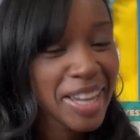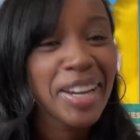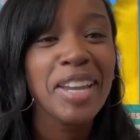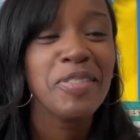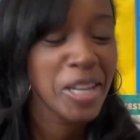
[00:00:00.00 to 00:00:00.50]

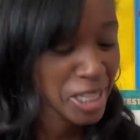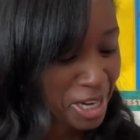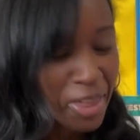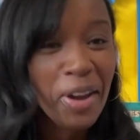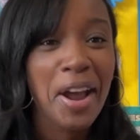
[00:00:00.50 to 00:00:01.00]
They're giving each
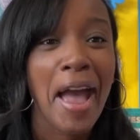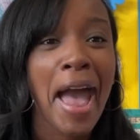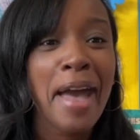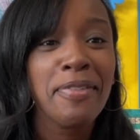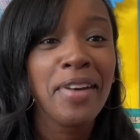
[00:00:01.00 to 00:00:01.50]
other a
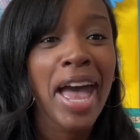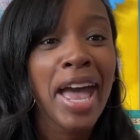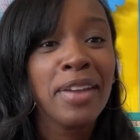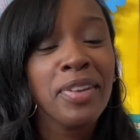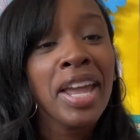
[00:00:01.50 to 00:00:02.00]
high
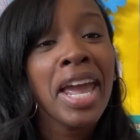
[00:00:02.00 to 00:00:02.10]
five.